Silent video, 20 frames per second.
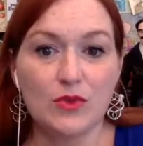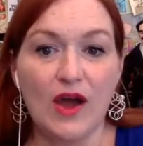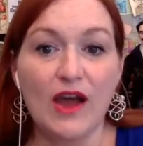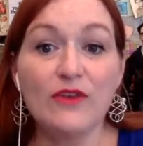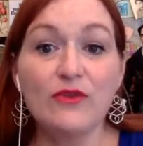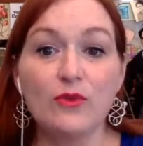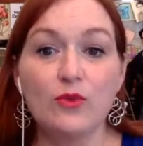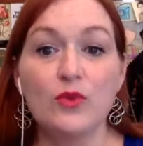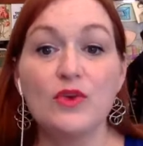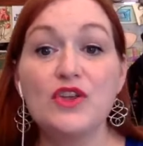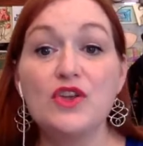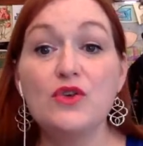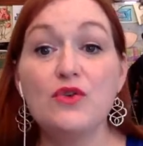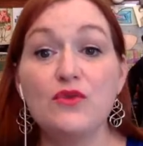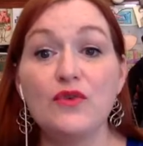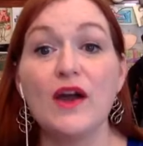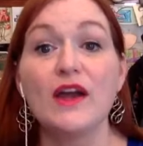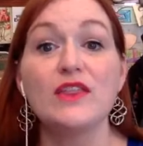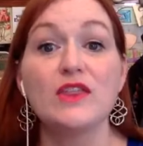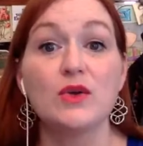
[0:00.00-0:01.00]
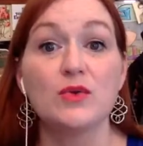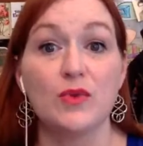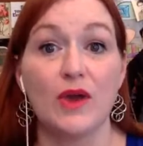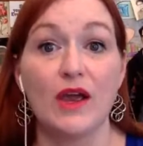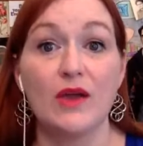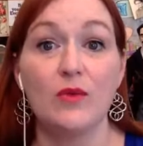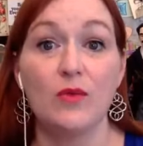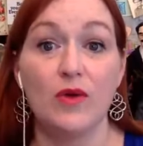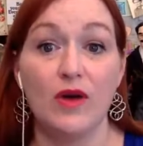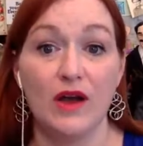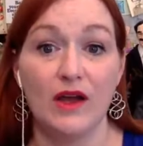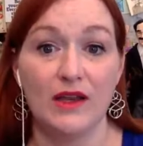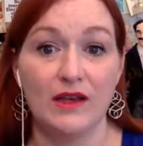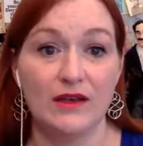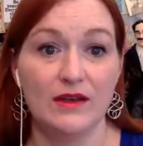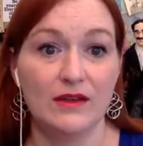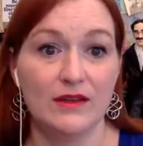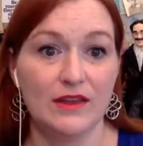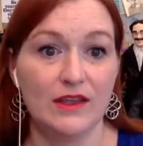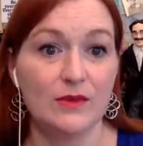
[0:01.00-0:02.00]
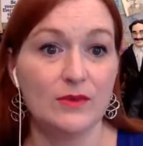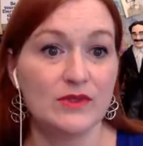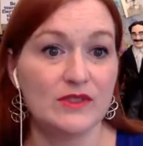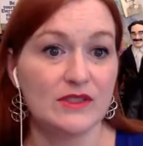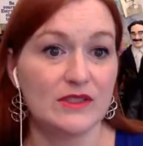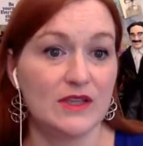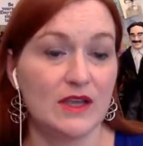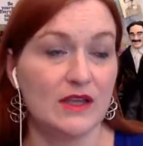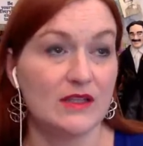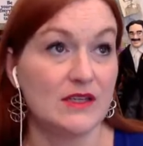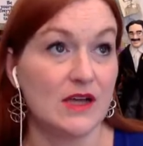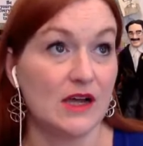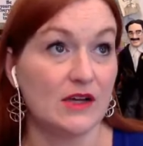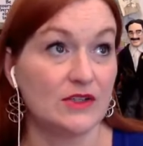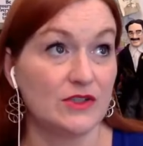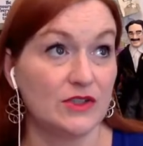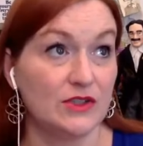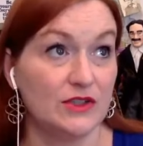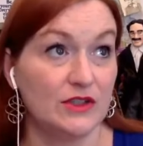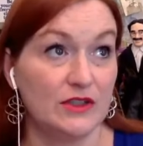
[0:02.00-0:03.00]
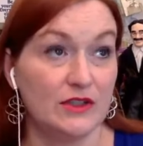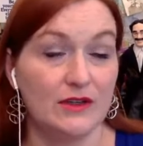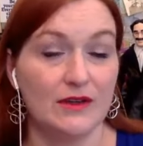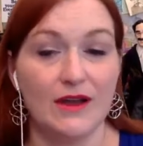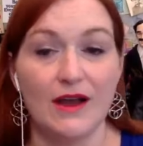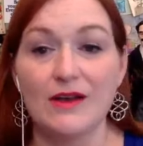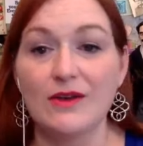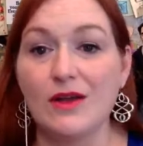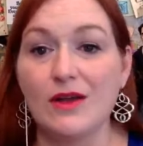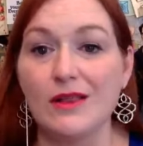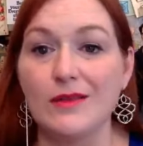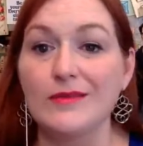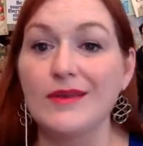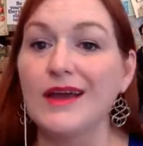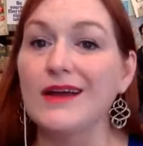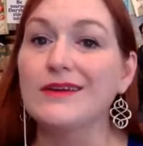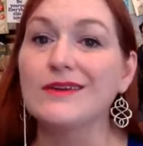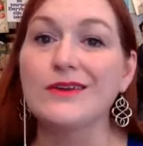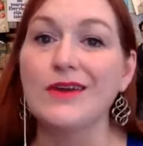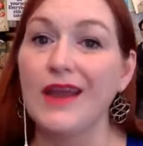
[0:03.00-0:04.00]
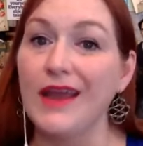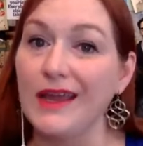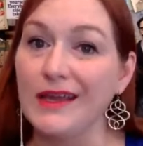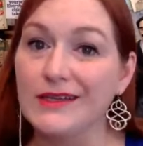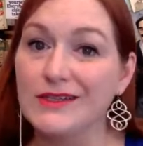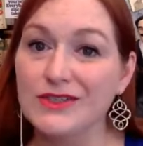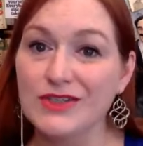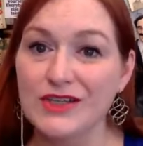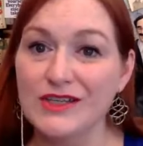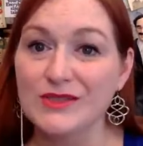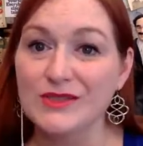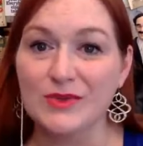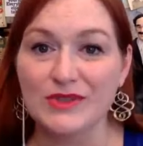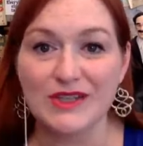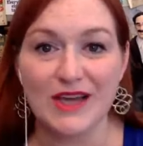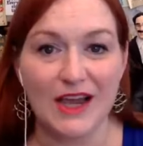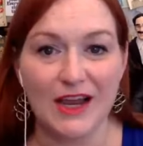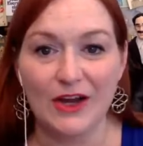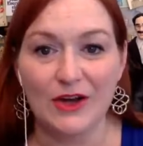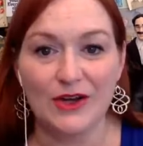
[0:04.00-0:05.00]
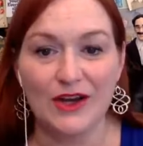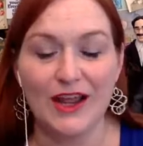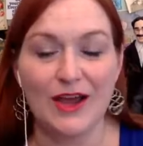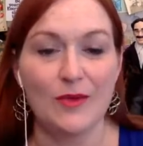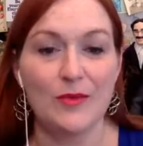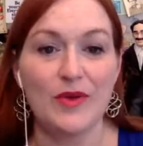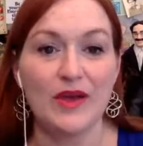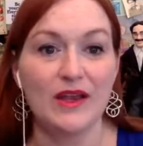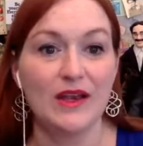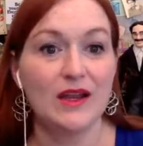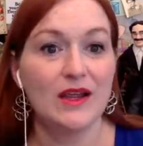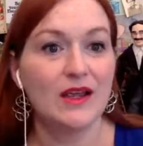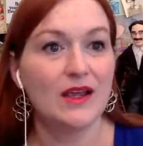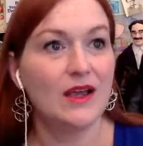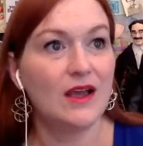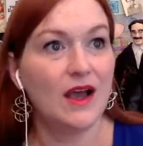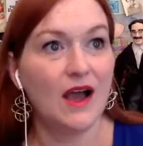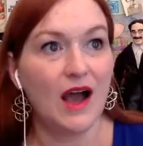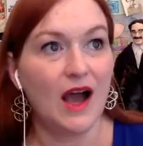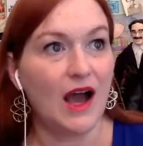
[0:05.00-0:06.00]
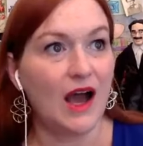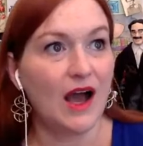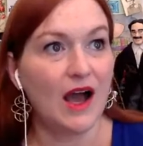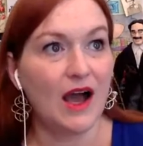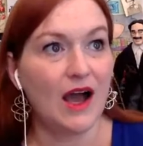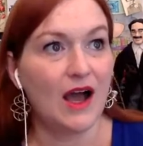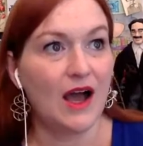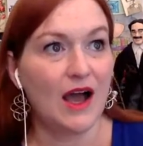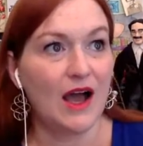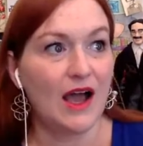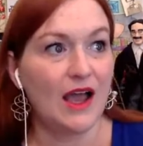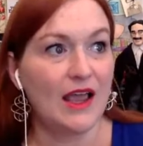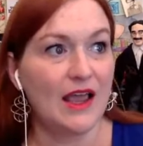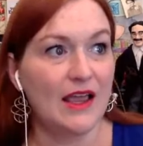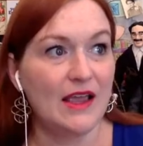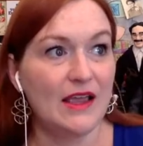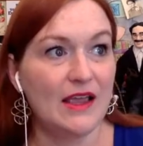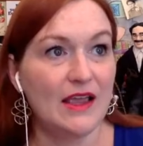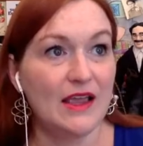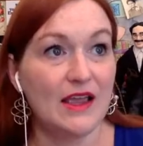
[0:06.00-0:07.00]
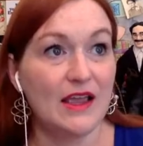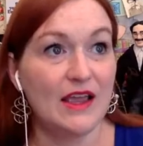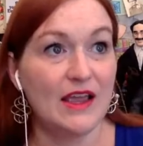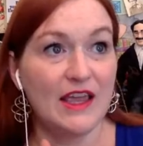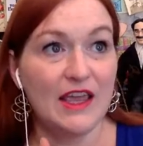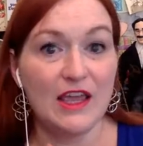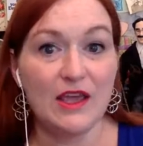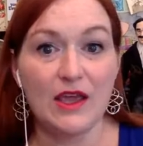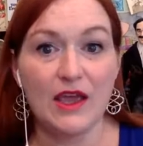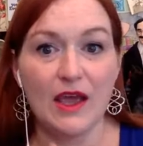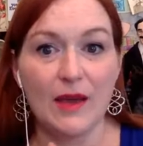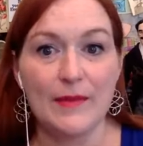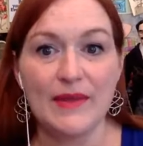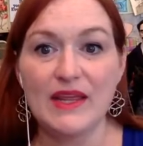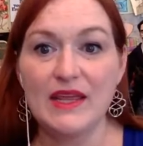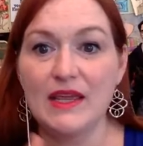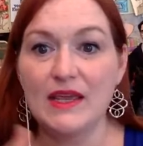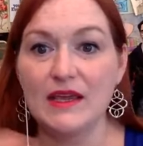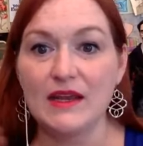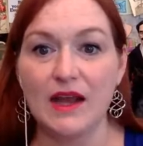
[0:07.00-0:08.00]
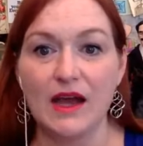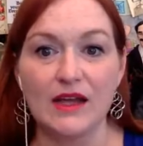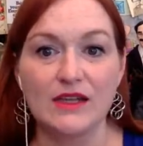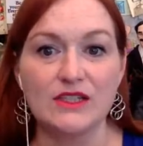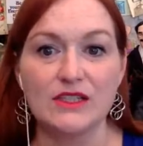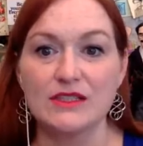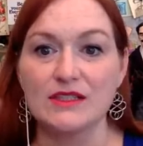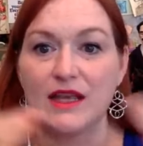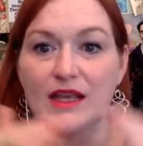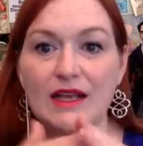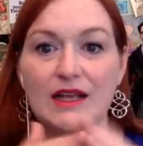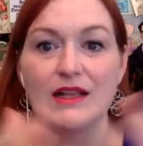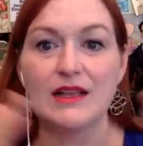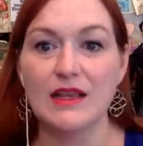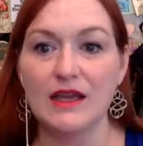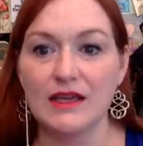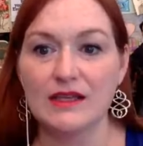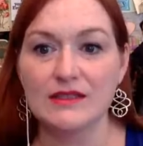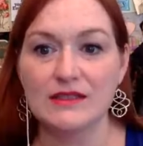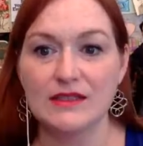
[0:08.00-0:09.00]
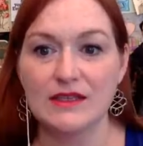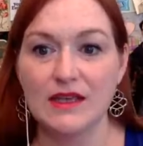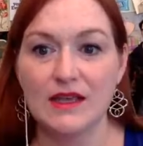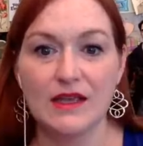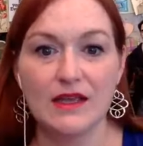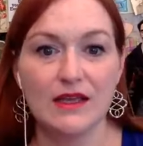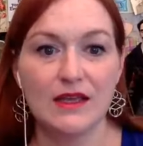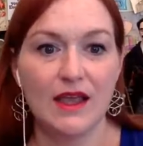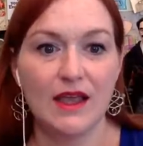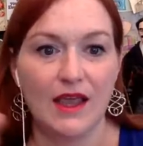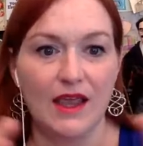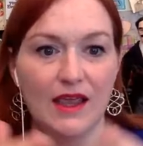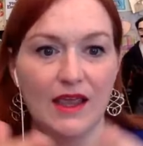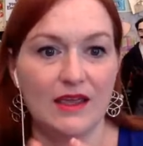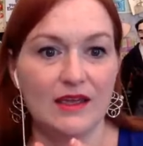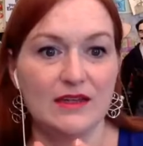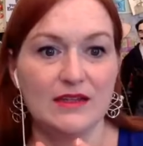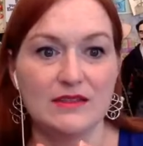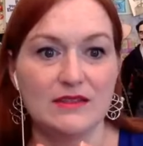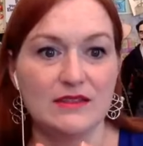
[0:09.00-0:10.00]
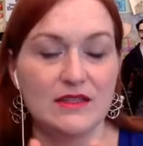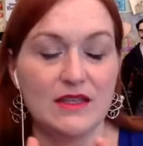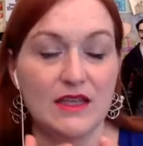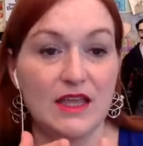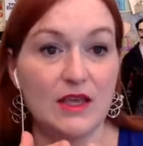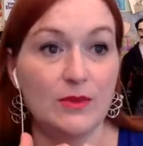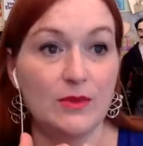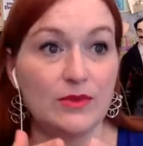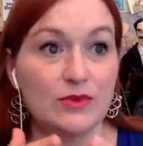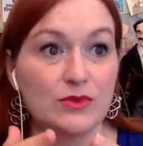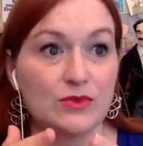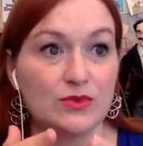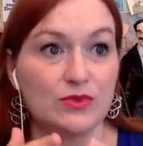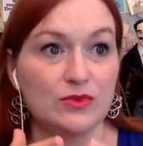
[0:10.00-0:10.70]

I, when you find the right one, there was a doctor, I'll call him Doctor H, he's retired now, but it, he, I mean, he and I just like clicked, and he was,